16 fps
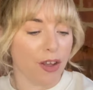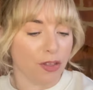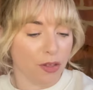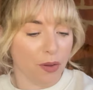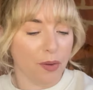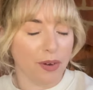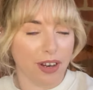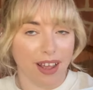
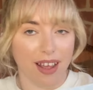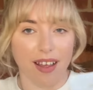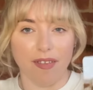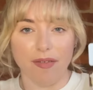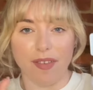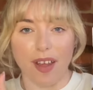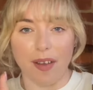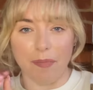do
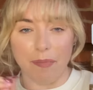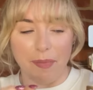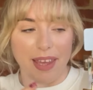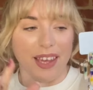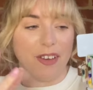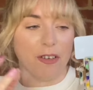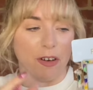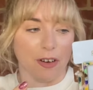love a
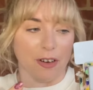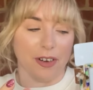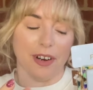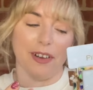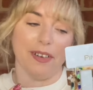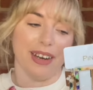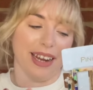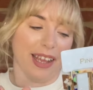big
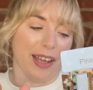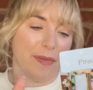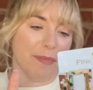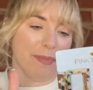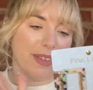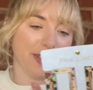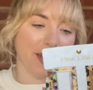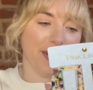crocodile clip,
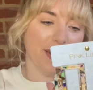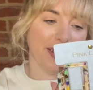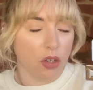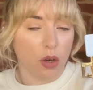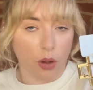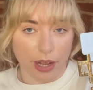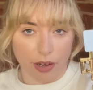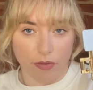so
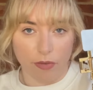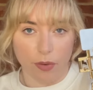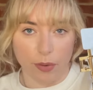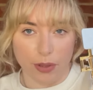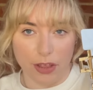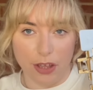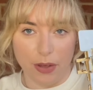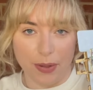looking
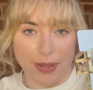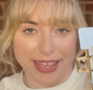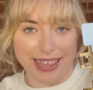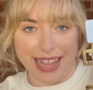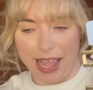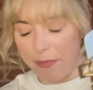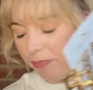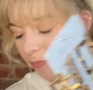forward to using
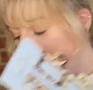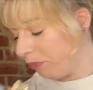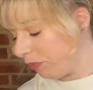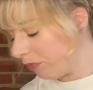them.